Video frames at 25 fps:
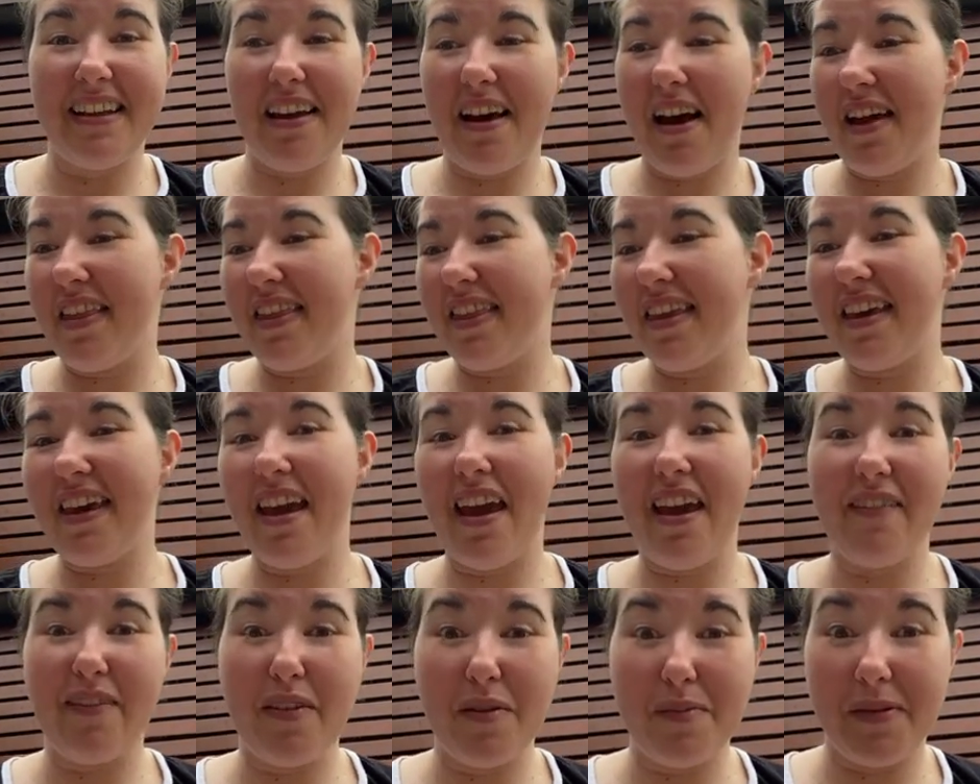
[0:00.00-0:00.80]
I think
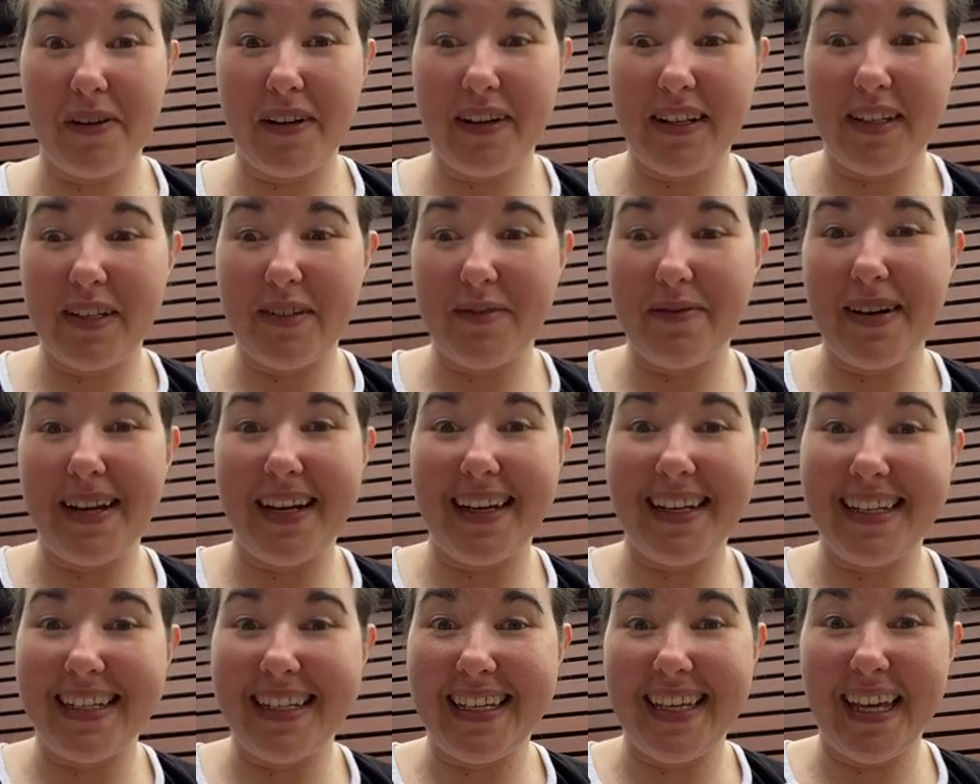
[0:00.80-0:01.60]
everybody's ready
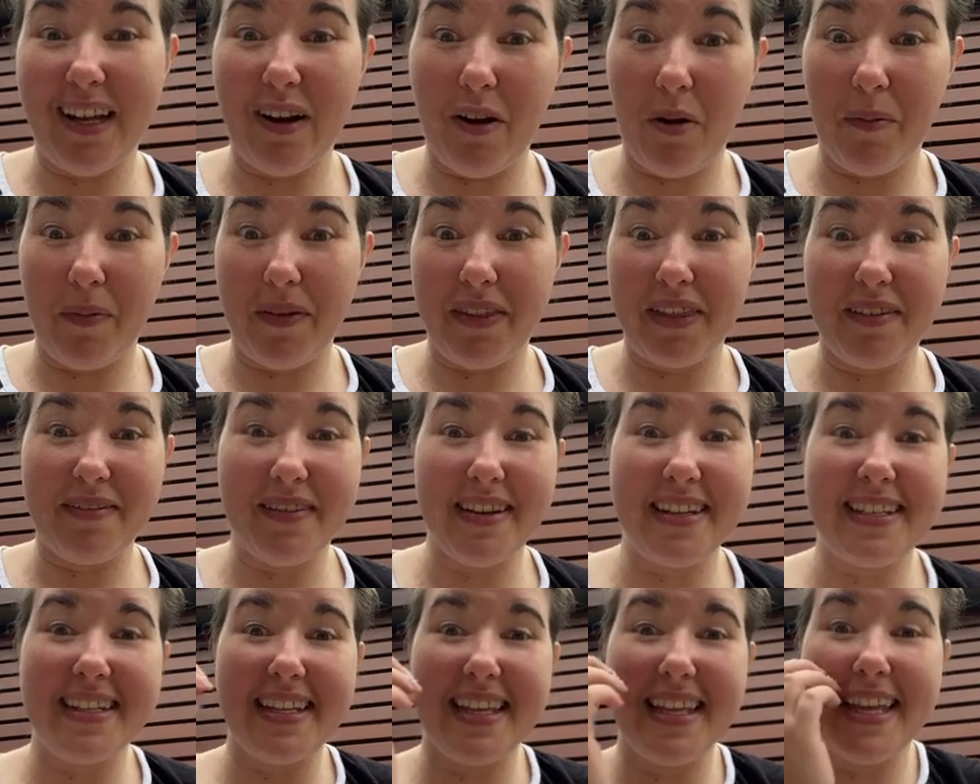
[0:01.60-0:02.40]
to get on with the
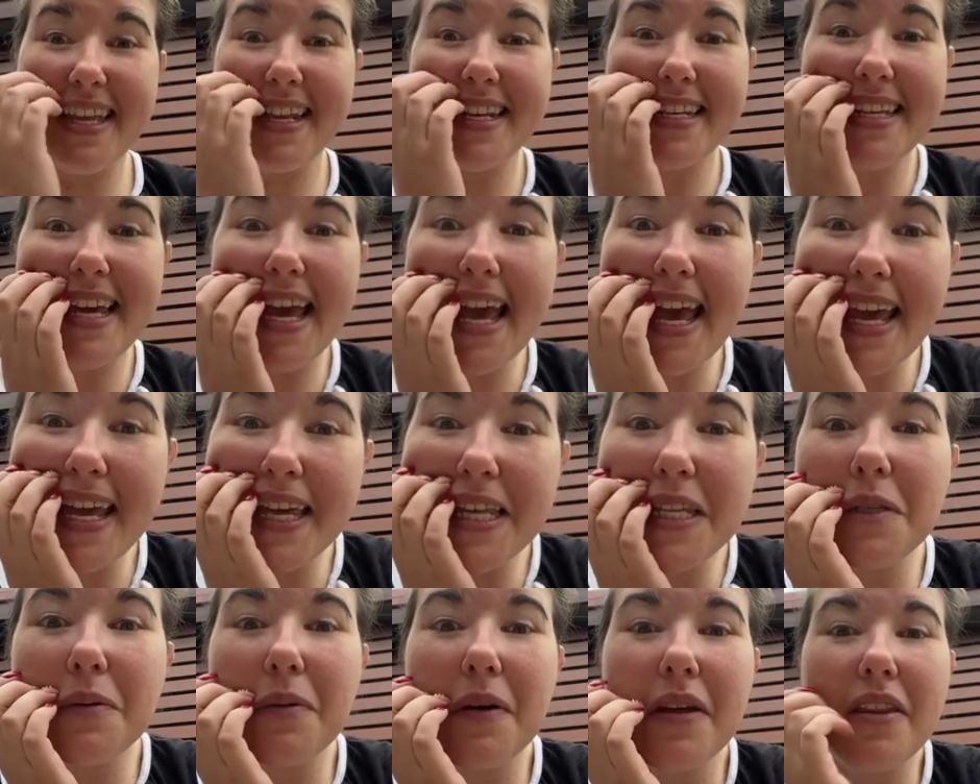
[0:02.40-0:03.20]
rest of their
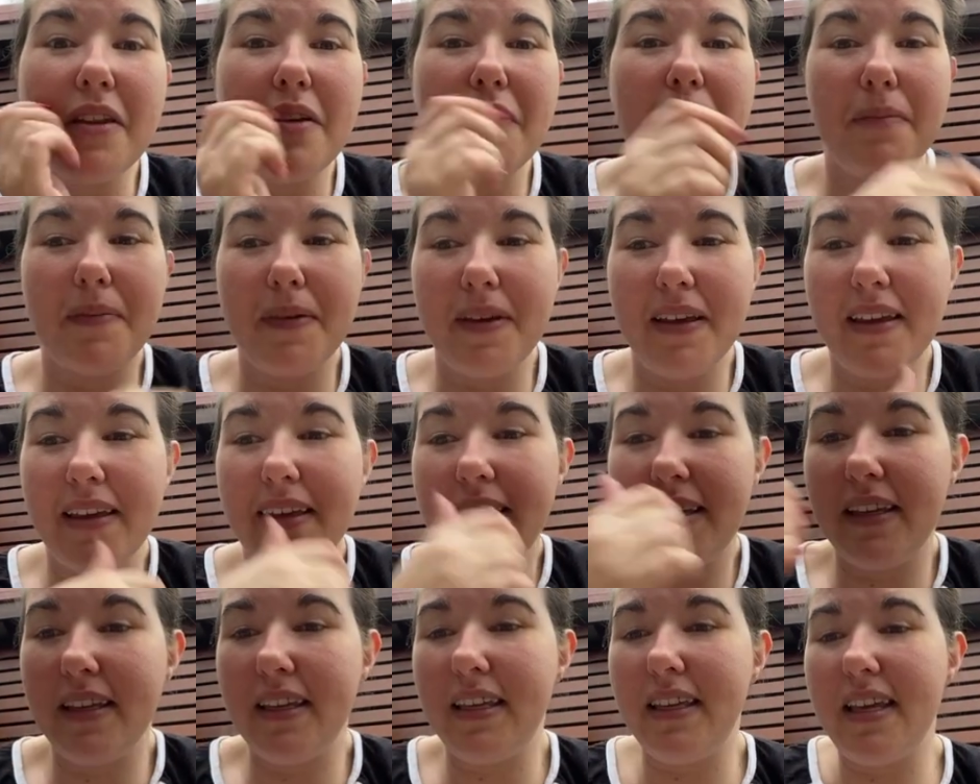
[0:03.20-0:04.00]
days, whether it be
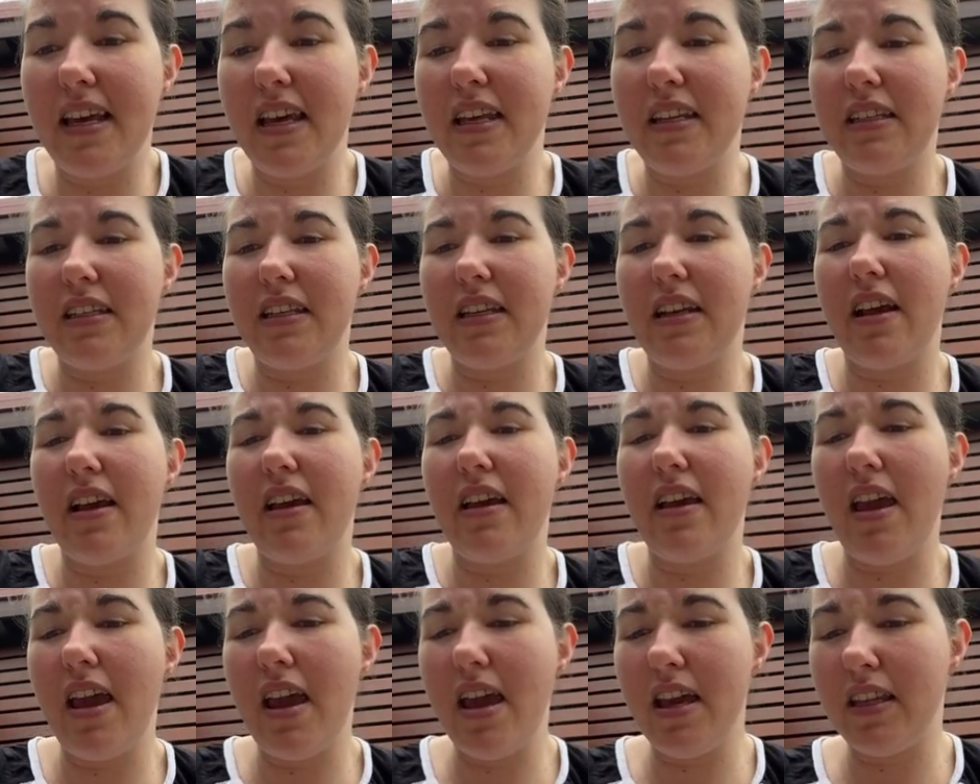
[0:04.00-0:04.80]
yesterday.
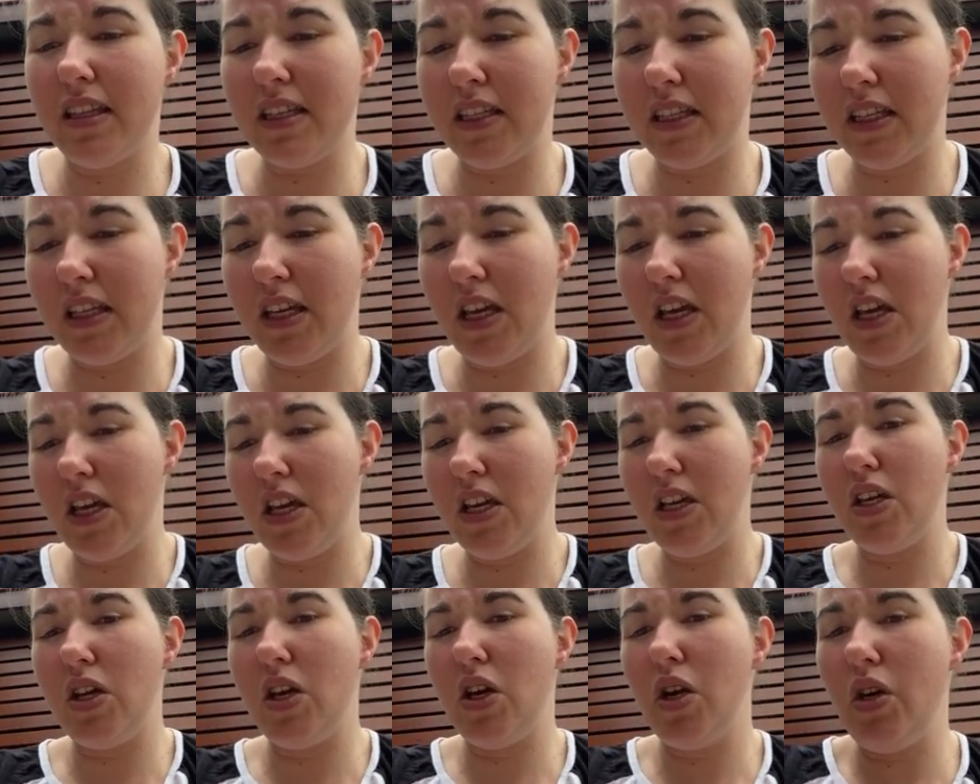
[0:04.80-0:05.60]

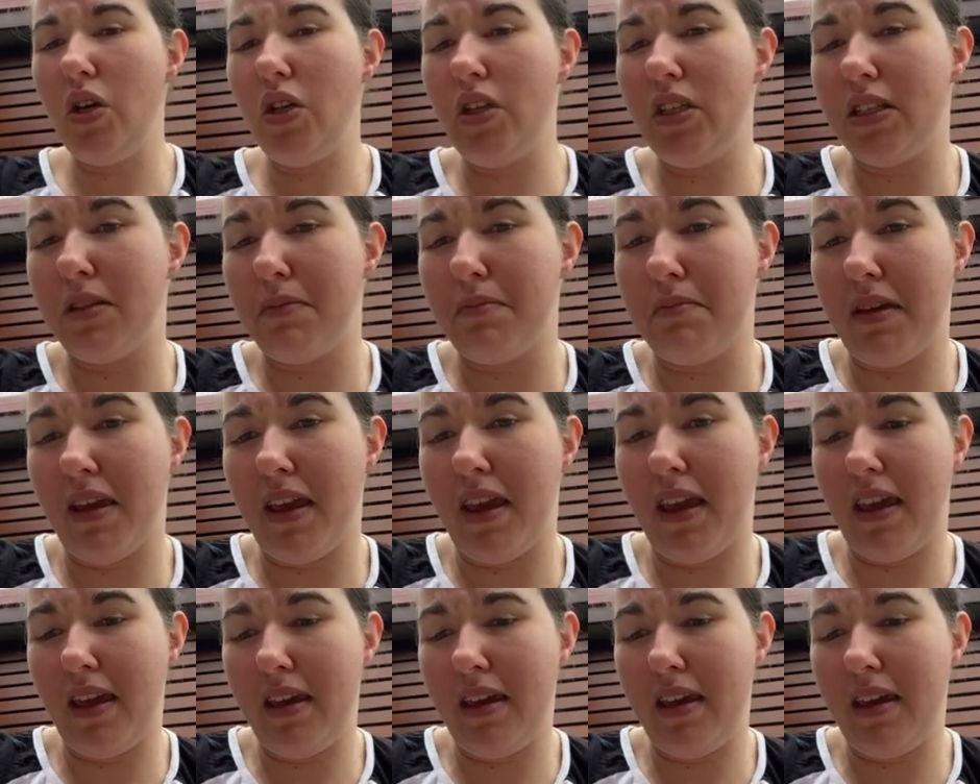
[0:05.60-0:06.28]
Excuse me.